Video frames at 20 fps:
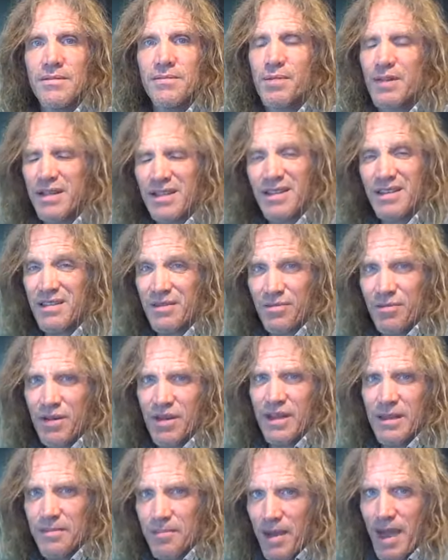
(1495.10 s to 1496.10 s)
But does it
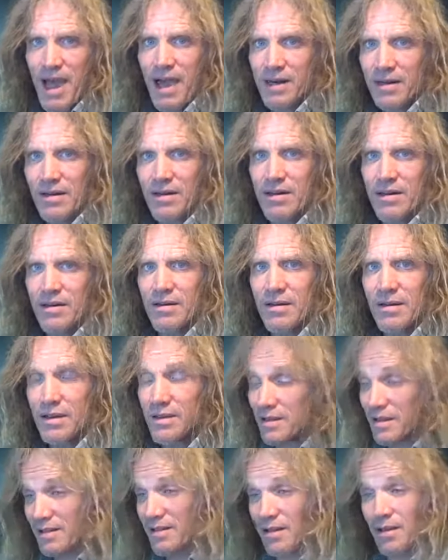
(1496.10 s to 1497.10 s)
really matter?
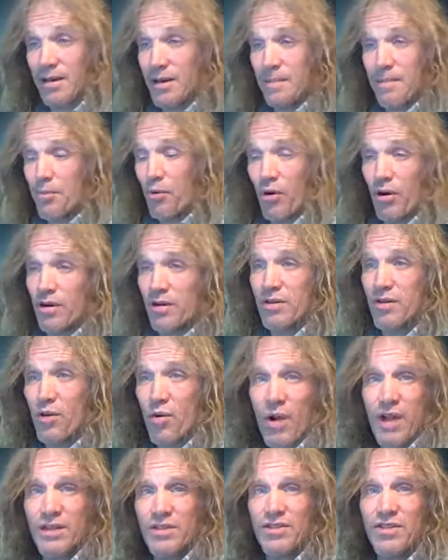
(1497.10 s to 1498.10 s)
Is this an important
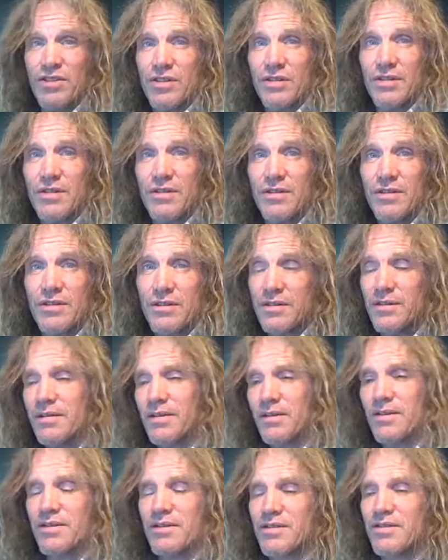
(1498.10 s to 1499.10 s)
question? To sit
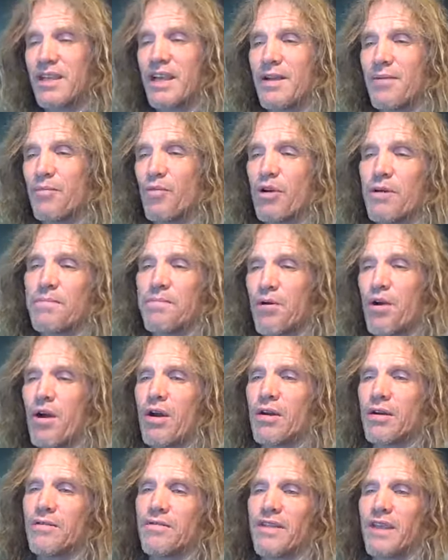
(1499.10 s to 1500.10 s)
there and say what
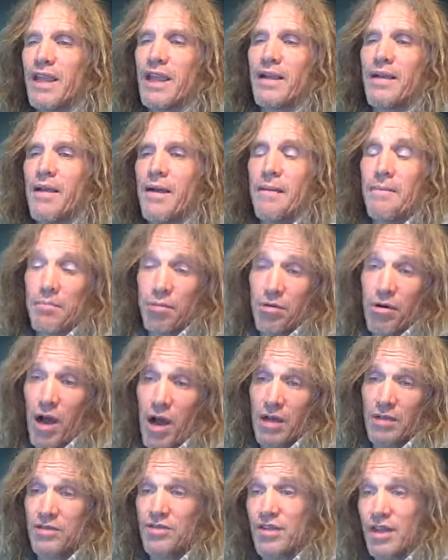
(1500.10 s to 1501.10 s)
part of the
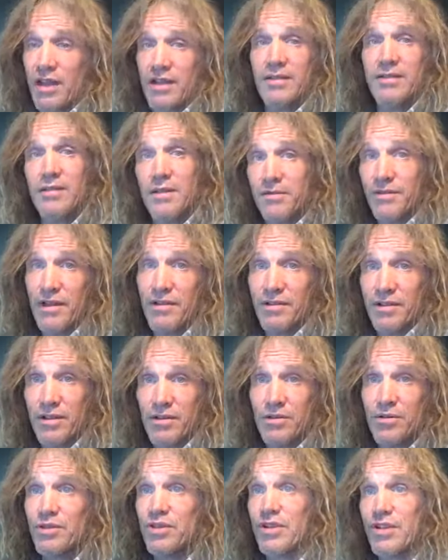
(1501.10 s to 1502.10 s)
process of
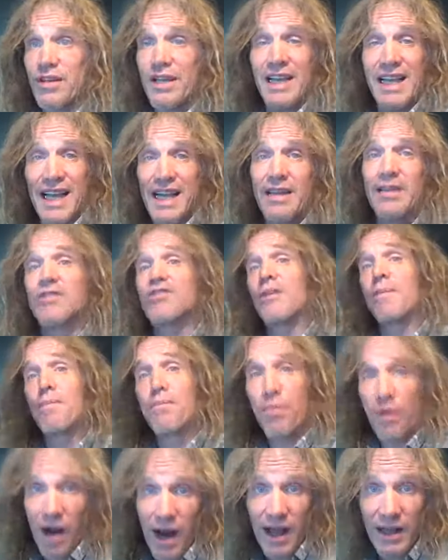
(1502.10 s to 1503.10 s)
evolution, again, it's a
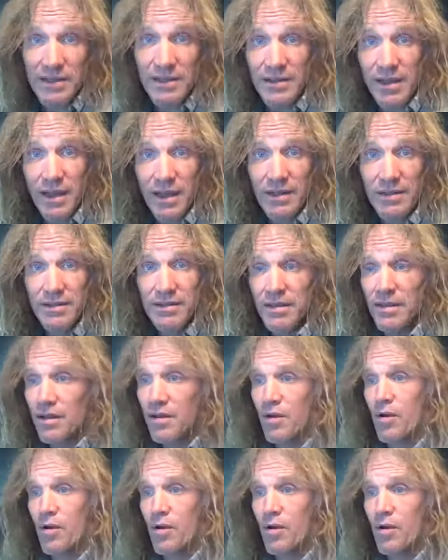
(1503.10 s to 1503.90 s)
process,